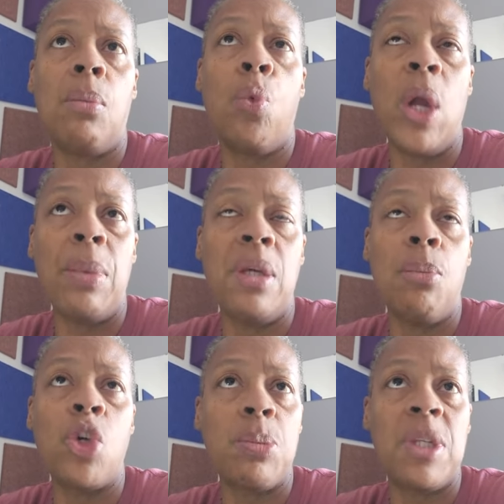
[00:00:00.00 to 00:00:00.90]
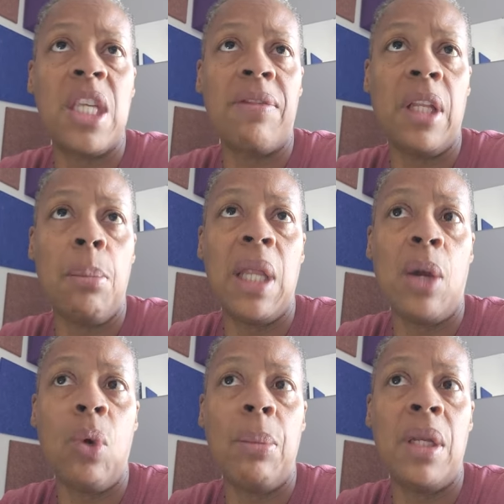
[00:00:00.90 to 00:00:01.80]
women, more specifically
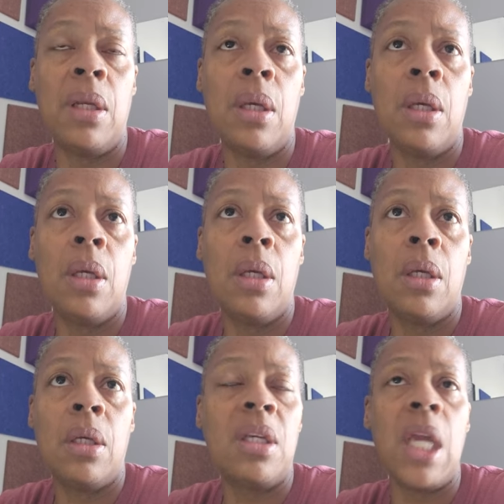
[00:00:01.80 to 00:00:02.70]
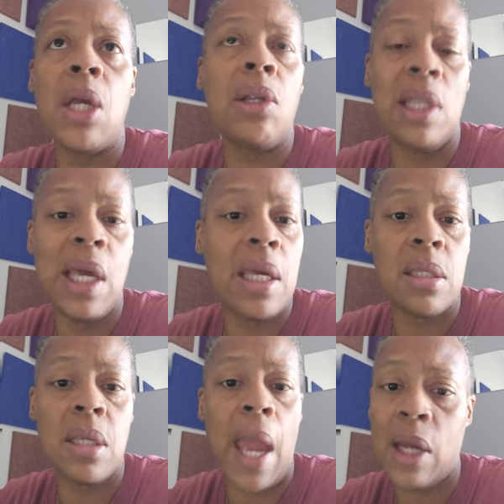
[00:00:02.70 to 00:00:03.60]
black women, can care
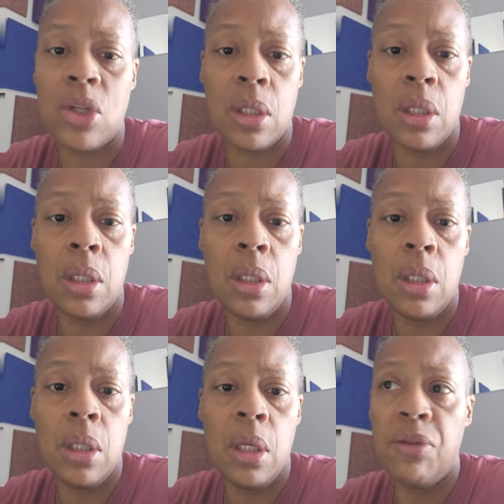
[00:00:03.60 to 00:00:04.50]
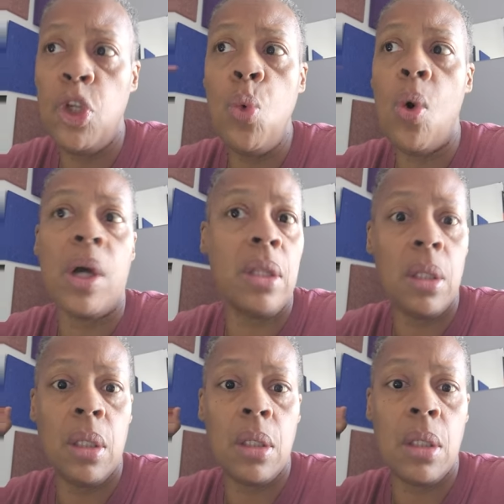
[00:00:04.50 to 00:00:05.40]
less, actually, if you want
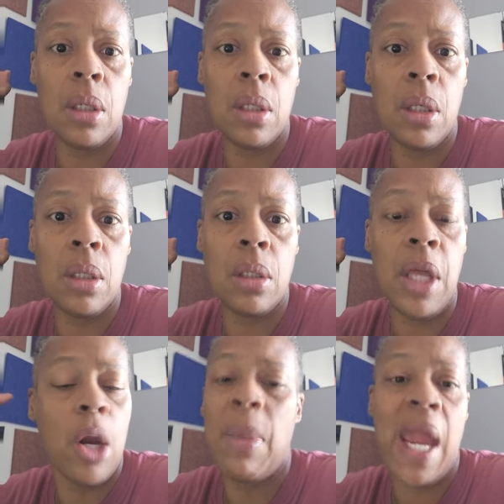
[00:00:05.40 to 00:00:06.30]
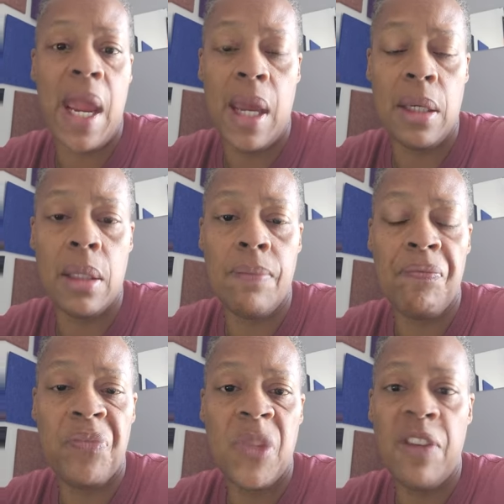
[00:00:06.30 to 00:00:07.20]
their man.
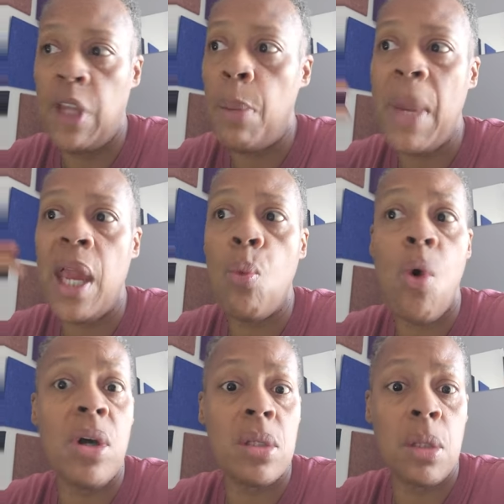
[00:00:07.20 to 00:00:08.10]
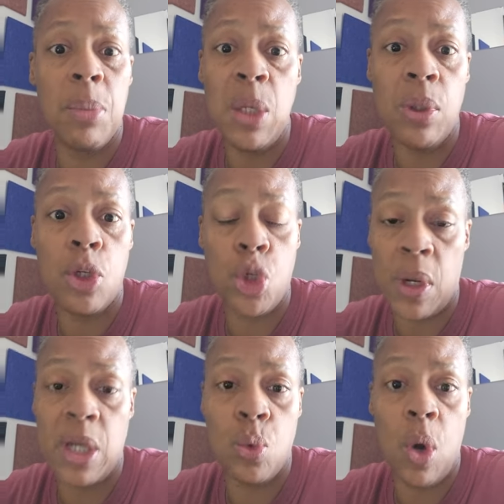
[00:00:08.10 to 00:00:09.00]
If their man wants to be with a
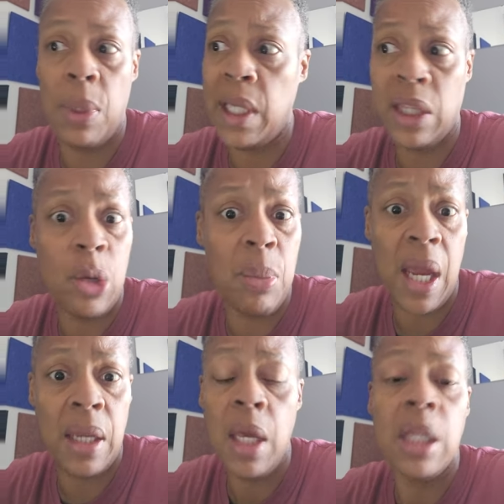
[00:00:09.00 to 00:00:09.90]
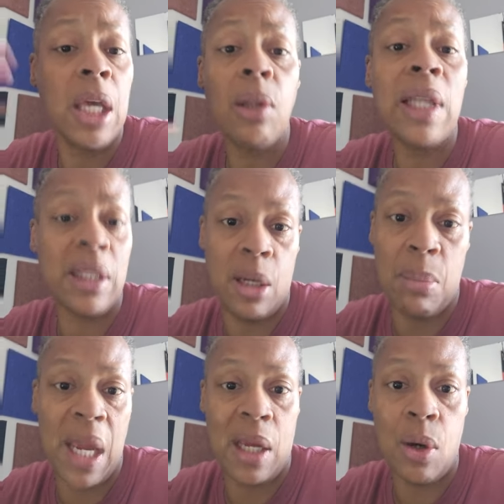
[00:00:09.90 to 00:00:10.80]
trans woman, they'll let their
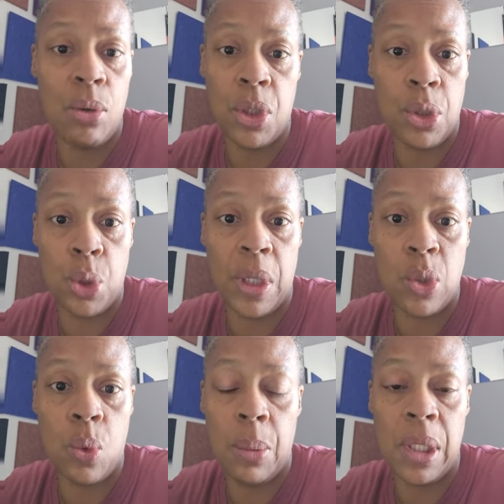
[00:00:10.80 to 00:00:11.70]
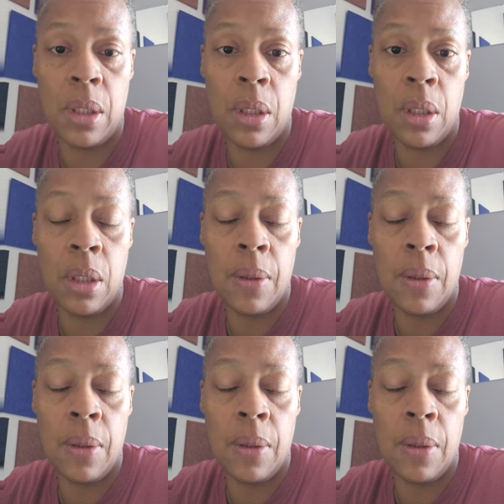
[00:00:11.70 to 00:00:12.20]
man go to a trans woman.